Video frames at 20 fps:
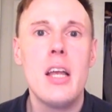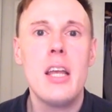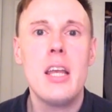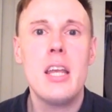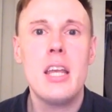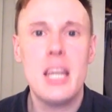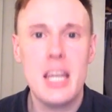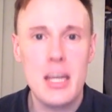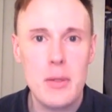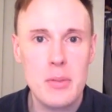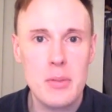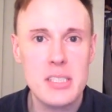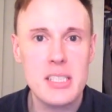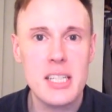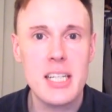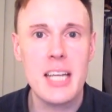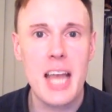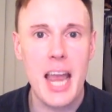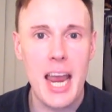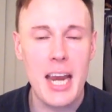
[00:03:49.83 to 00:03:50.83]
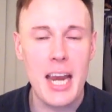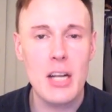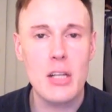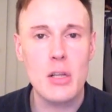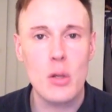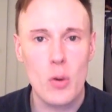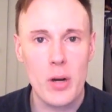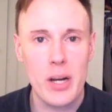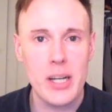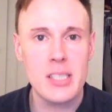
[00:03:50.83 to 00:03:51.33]
he was the gay
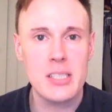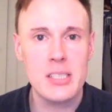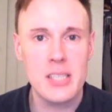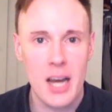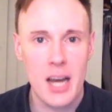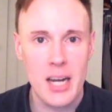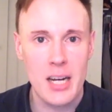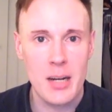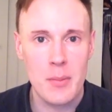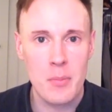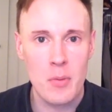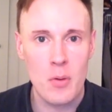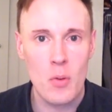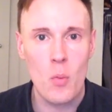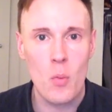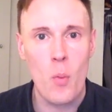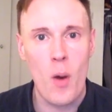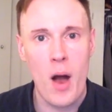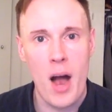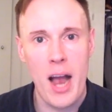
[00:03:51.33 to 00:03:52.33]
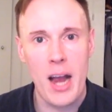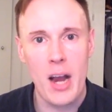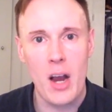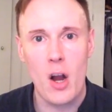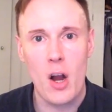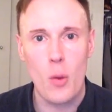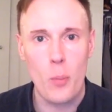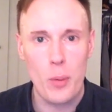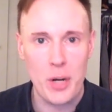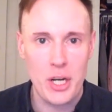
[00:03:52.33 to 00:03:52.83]
Gloria Steinem. Why
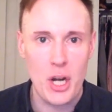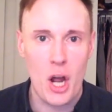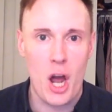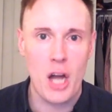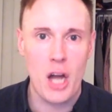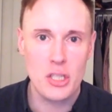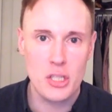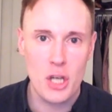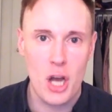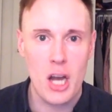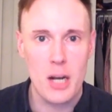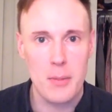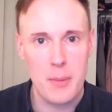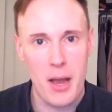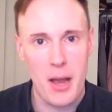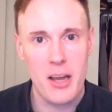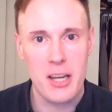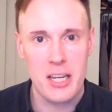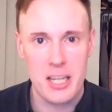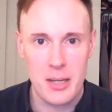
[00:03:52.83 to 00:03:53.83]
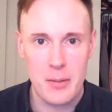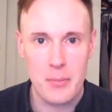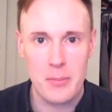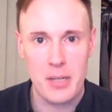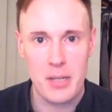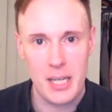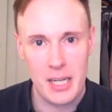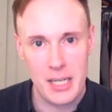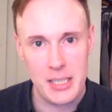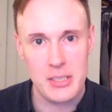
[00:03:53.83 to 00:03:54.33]
are we not taught about him
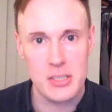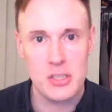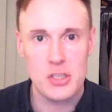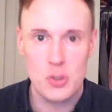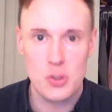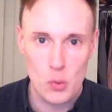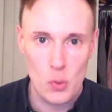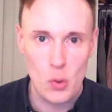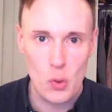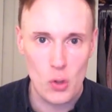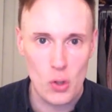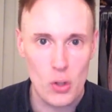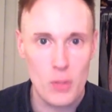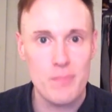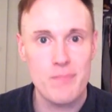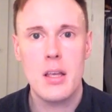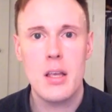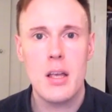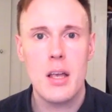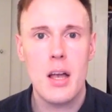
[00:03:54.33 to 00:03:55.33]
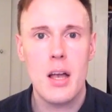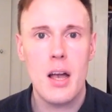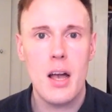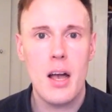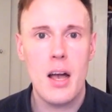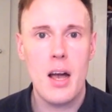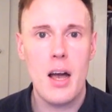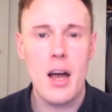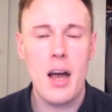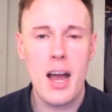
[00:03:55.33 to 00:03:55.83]
in school?
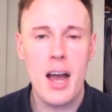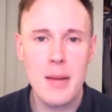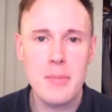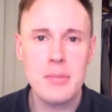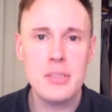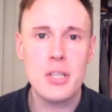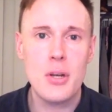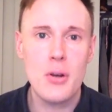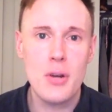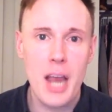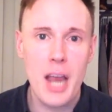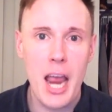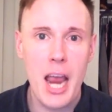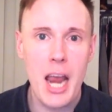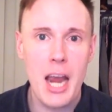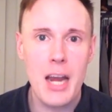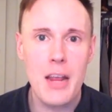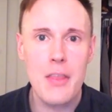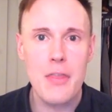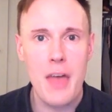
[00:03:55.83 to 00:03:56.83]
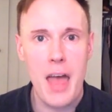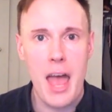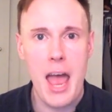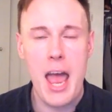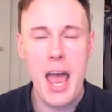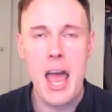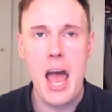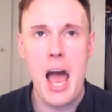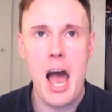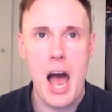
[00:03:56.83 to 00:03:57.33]
I'm so gay
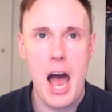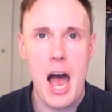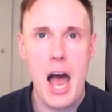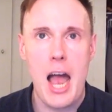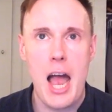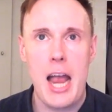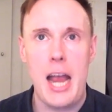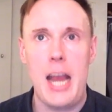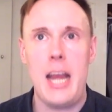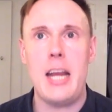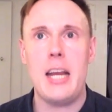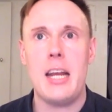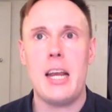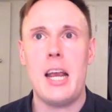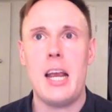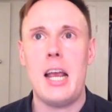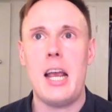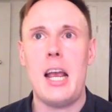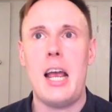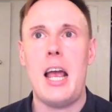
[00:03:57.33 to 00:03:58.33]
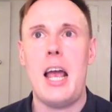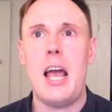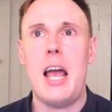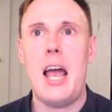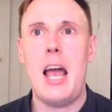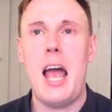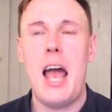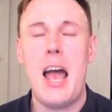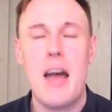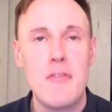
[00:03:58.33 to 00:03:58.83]
that I
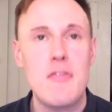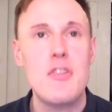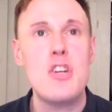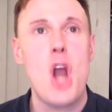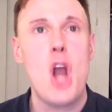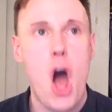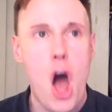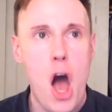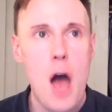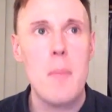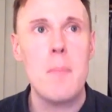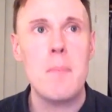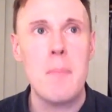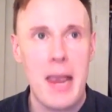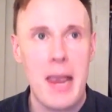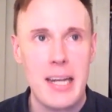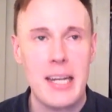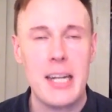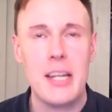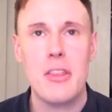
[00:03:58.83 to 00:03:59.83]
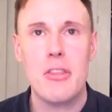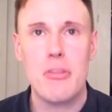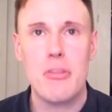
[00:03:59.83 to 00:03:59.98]
have not made it